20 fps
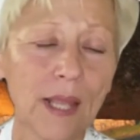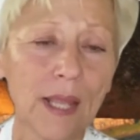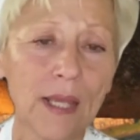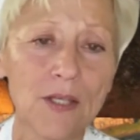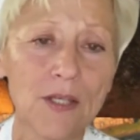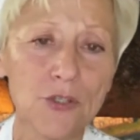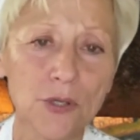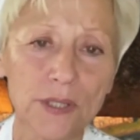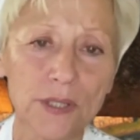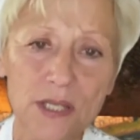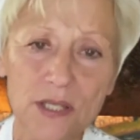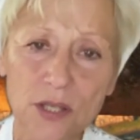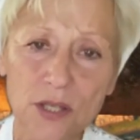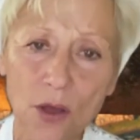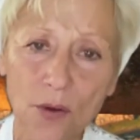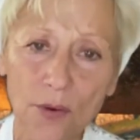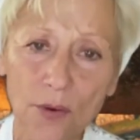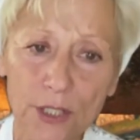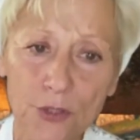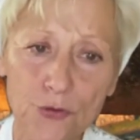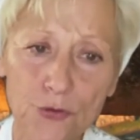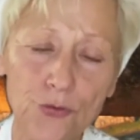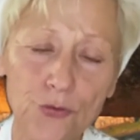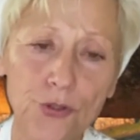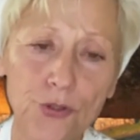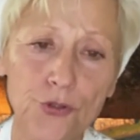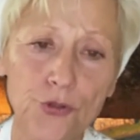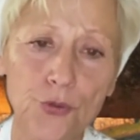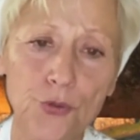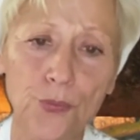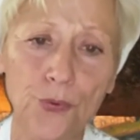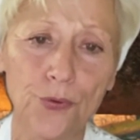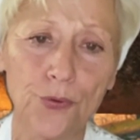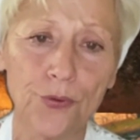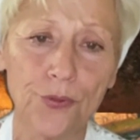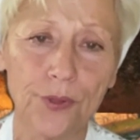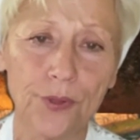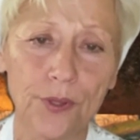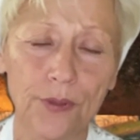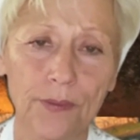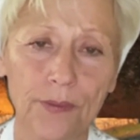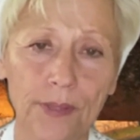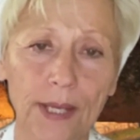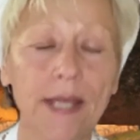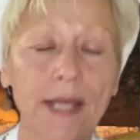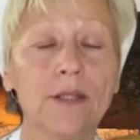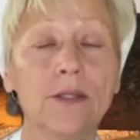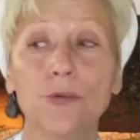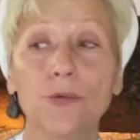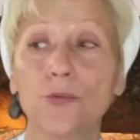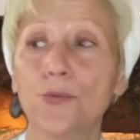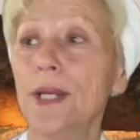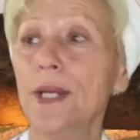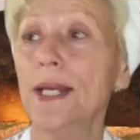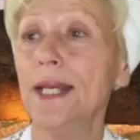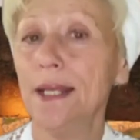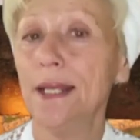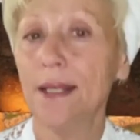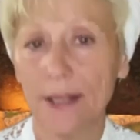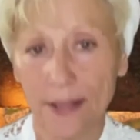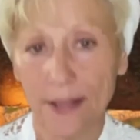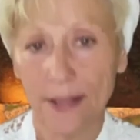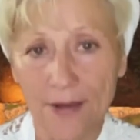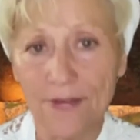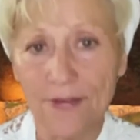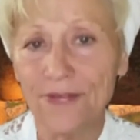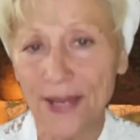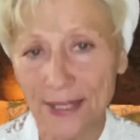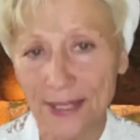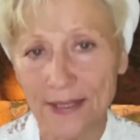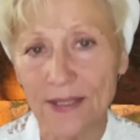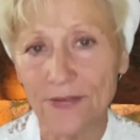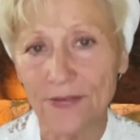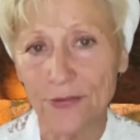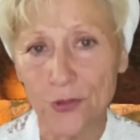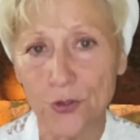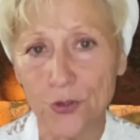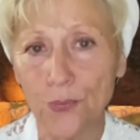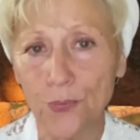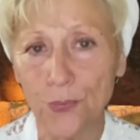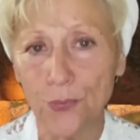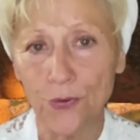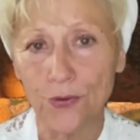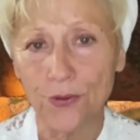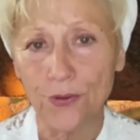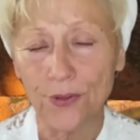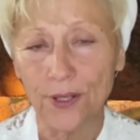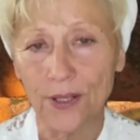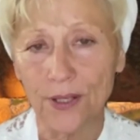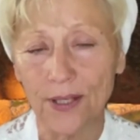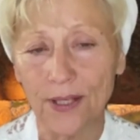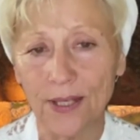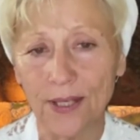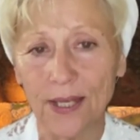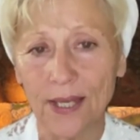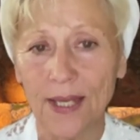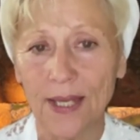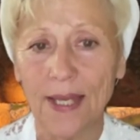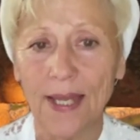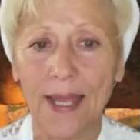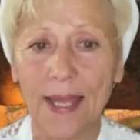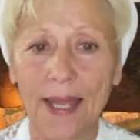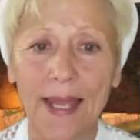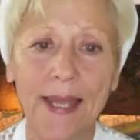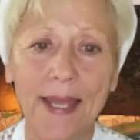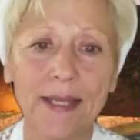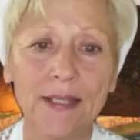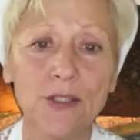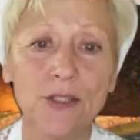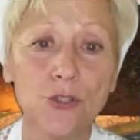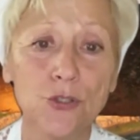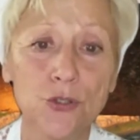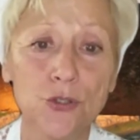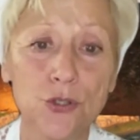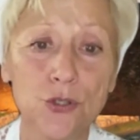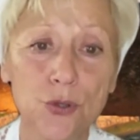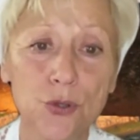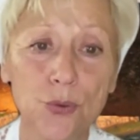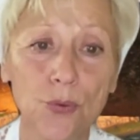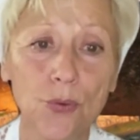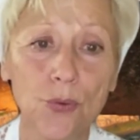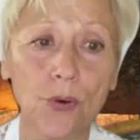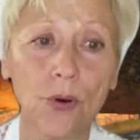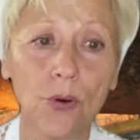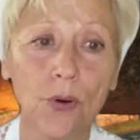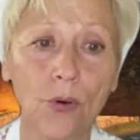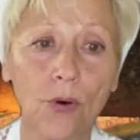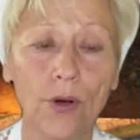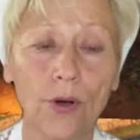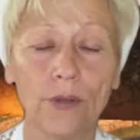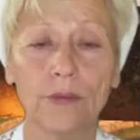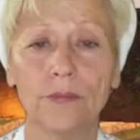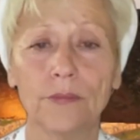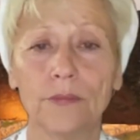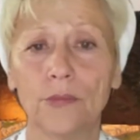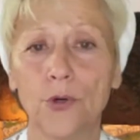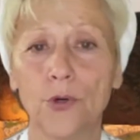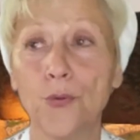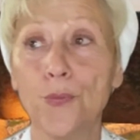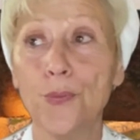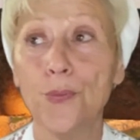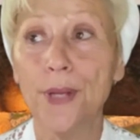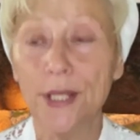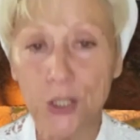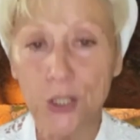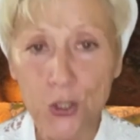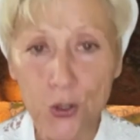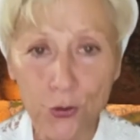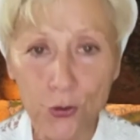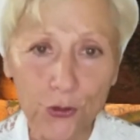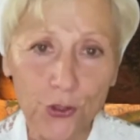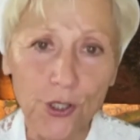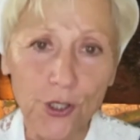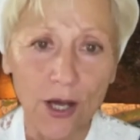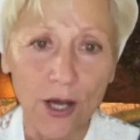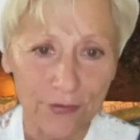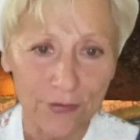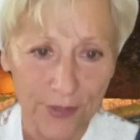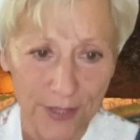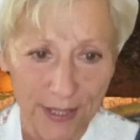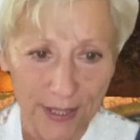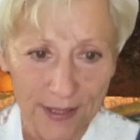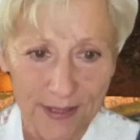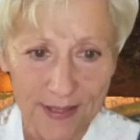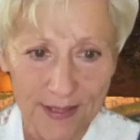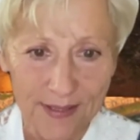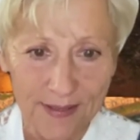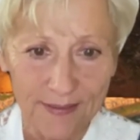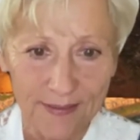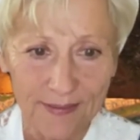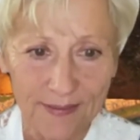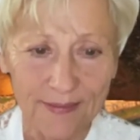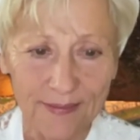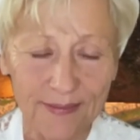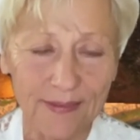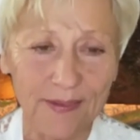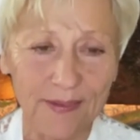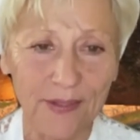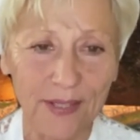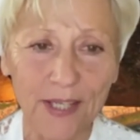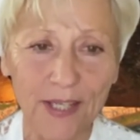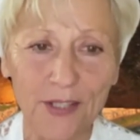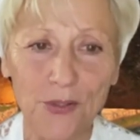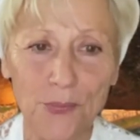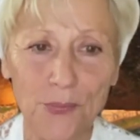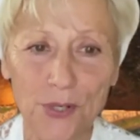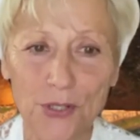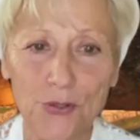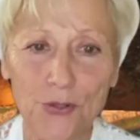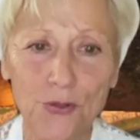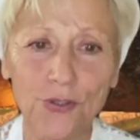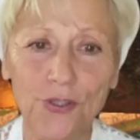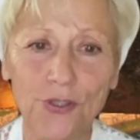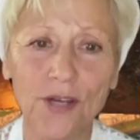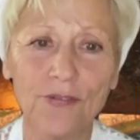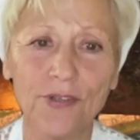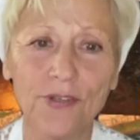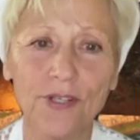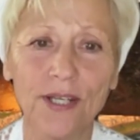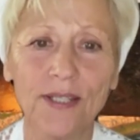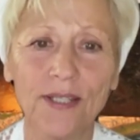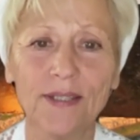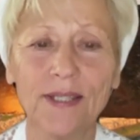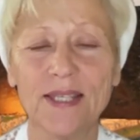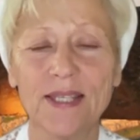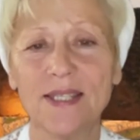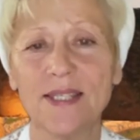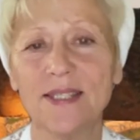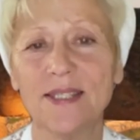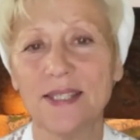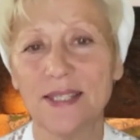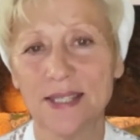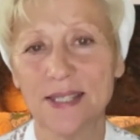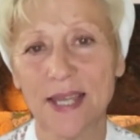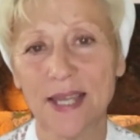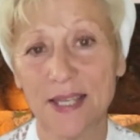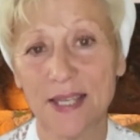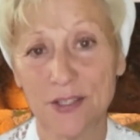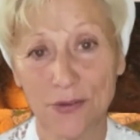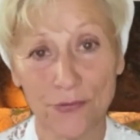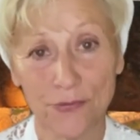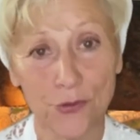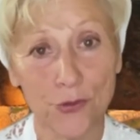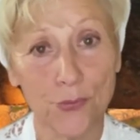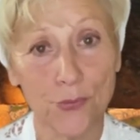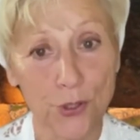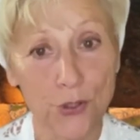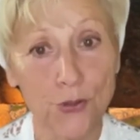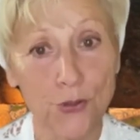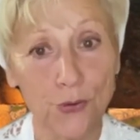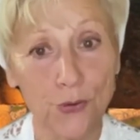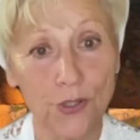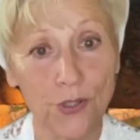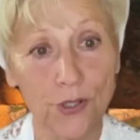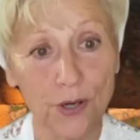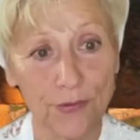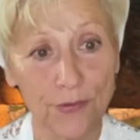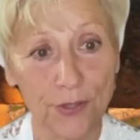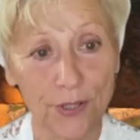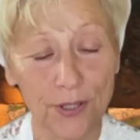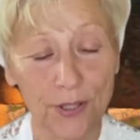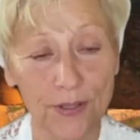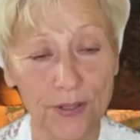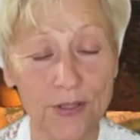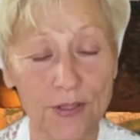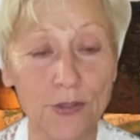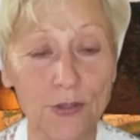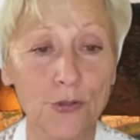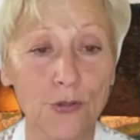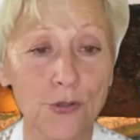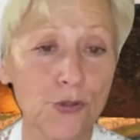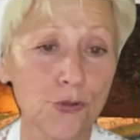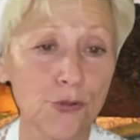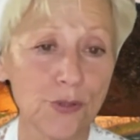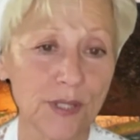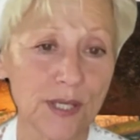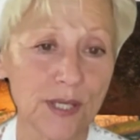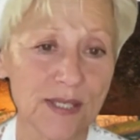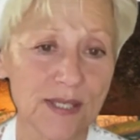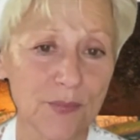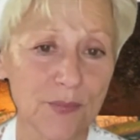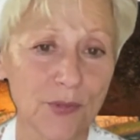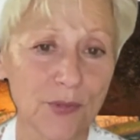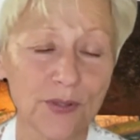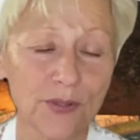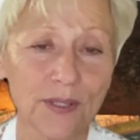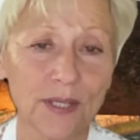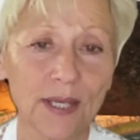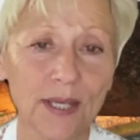So it is only through the new birth, and really effective new birth, and the new or renewed covenant, okay, the renewed covenant, as in this case of the renewed covenant, not the New Testament,